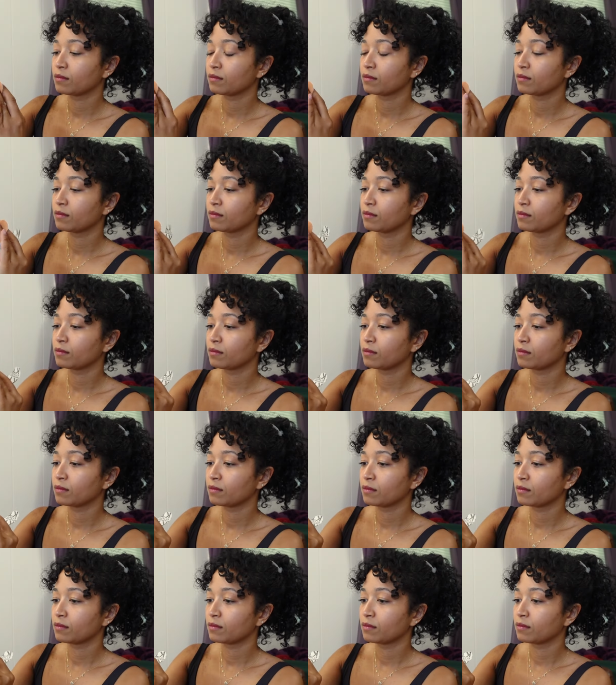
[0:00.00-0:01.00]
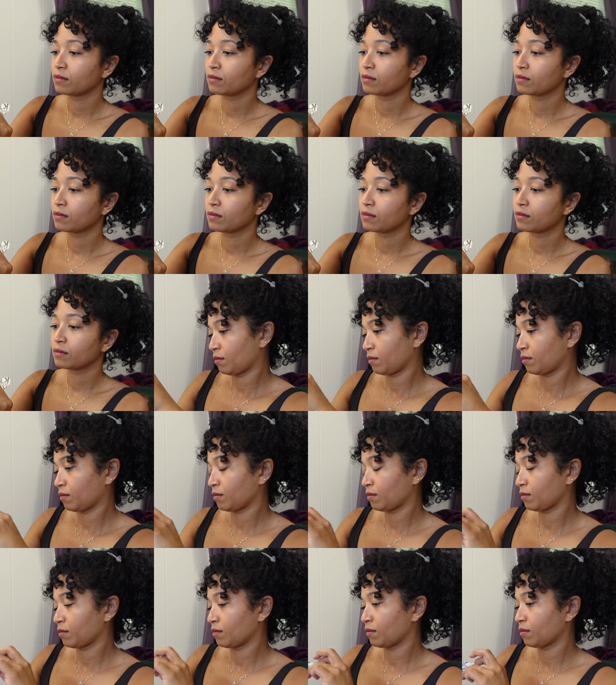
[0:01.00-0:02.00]

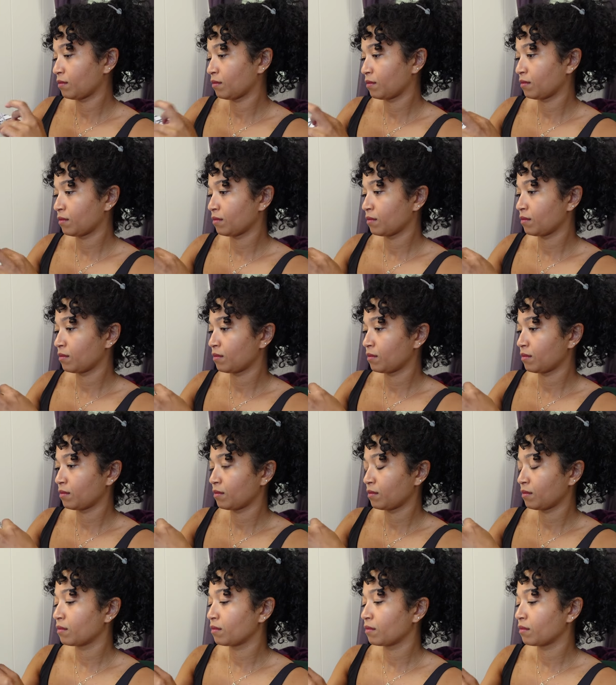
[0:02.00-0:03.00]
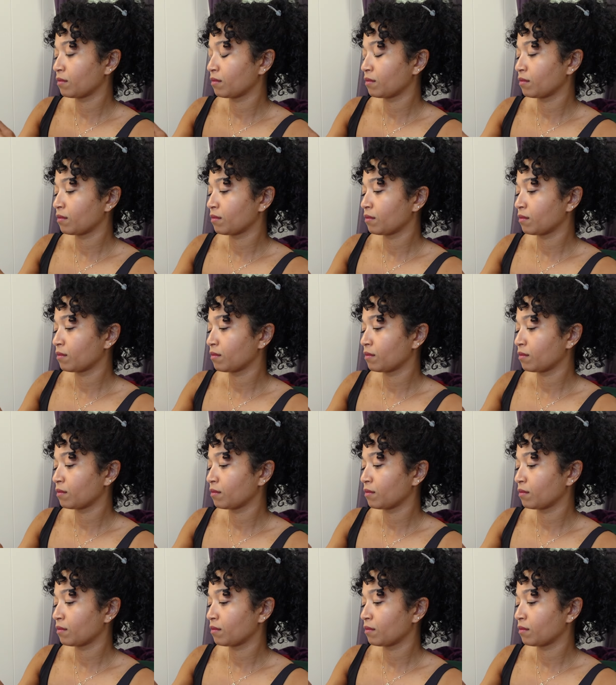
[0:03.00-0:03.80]
(silence)